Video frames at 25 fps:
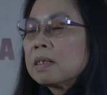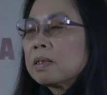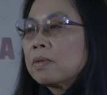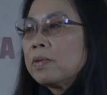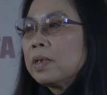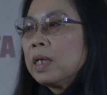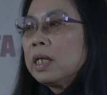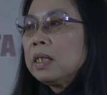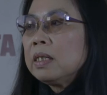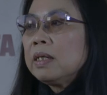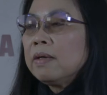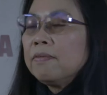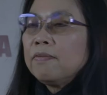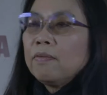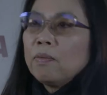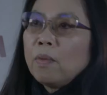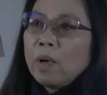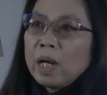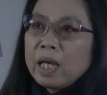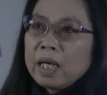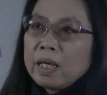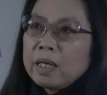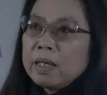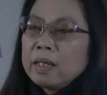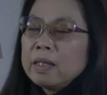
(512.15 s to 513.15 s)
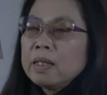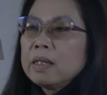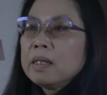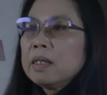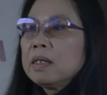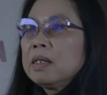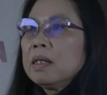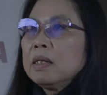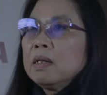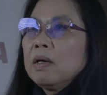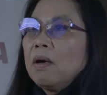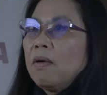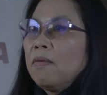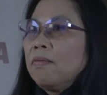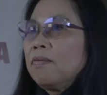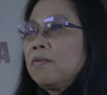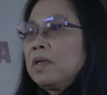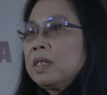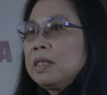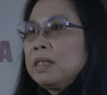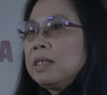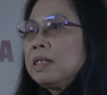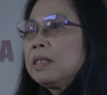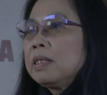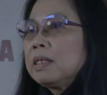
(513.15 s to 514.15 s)
creative way of
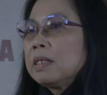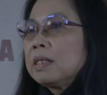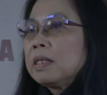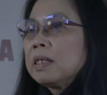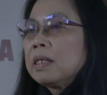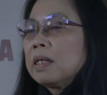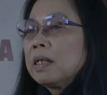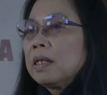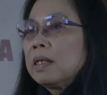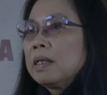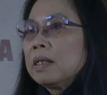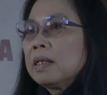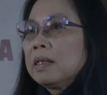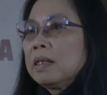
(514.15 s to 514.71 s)
resisting,